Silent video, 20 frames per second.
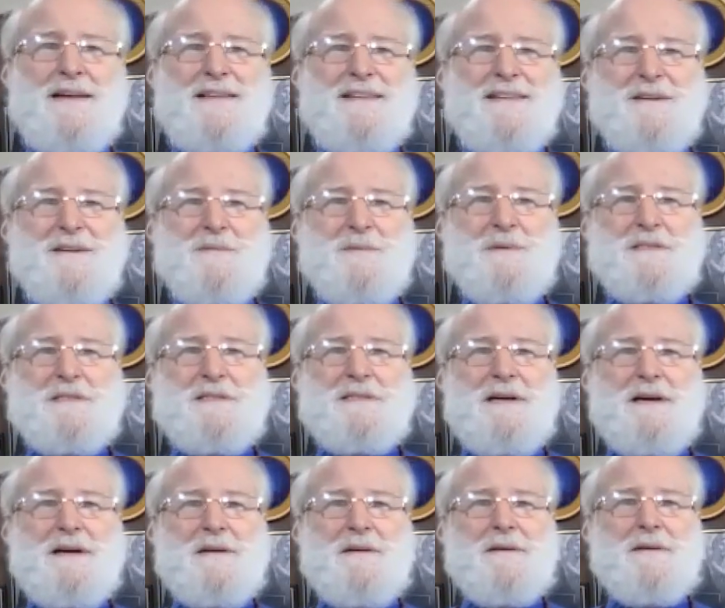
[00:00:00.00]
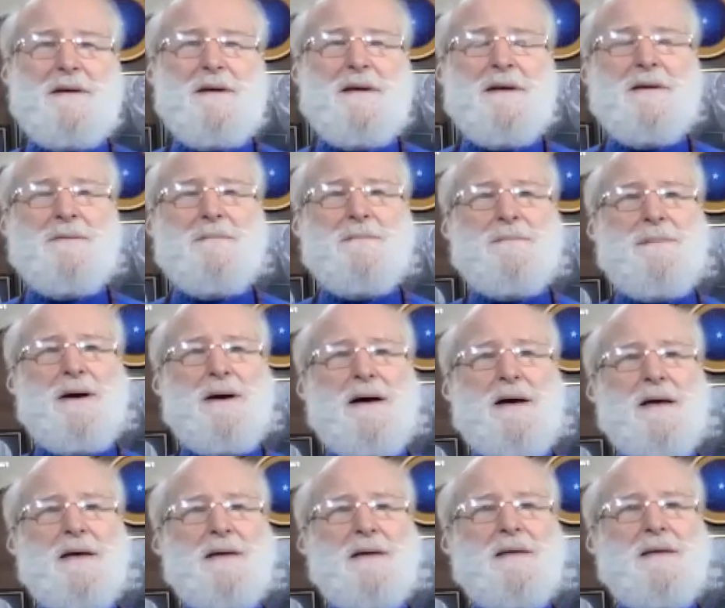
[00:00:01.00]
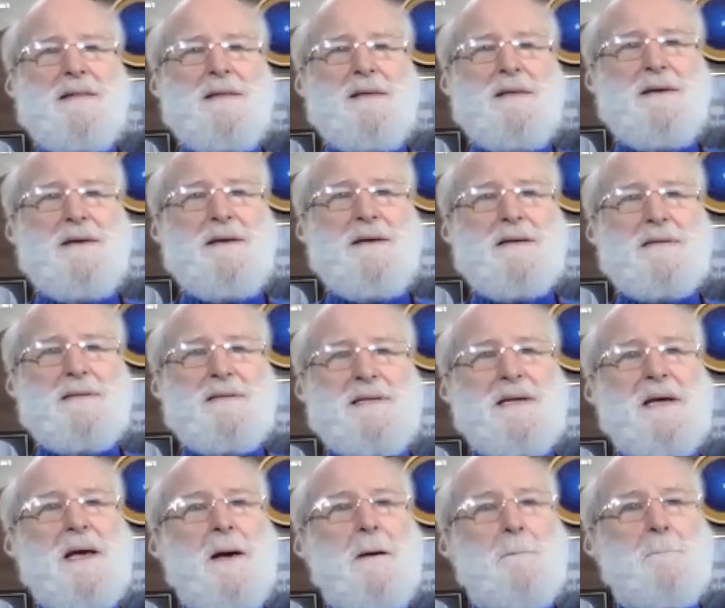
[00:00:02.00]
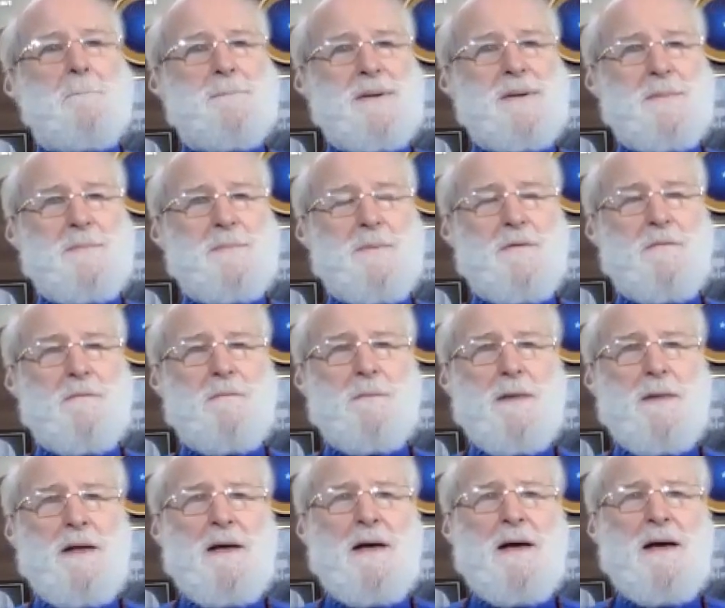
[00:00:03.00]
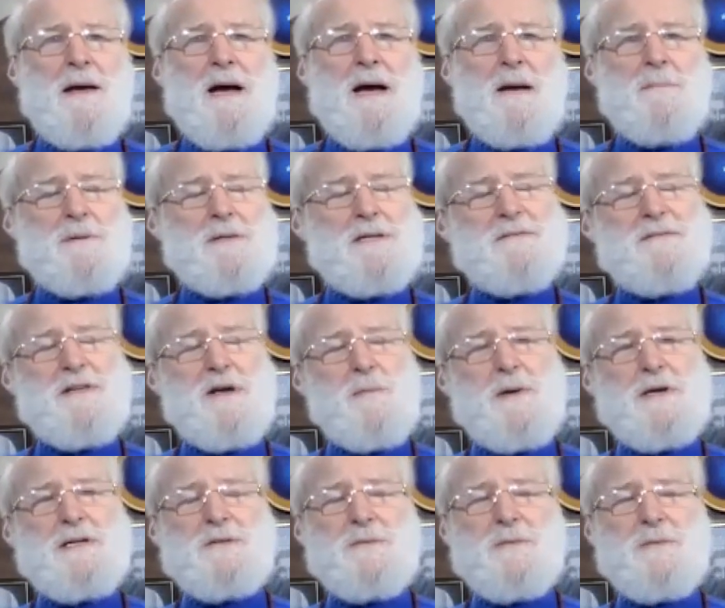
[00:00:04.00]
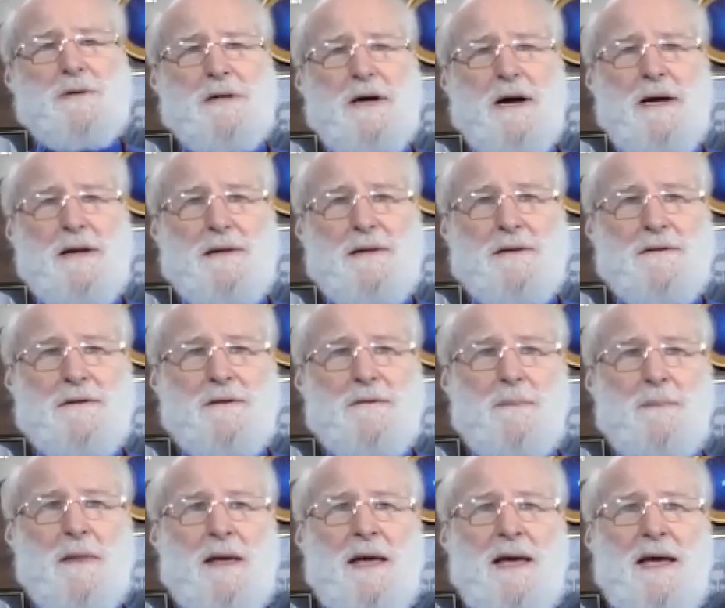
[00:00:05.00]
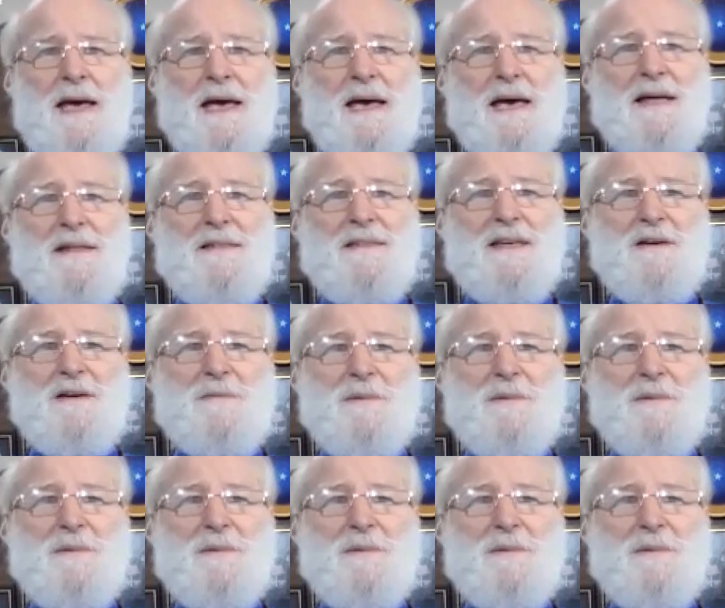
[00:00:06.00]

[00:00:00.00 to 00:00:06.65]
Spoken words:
that was done by the TM people. I believe they went to Rhode Island, and they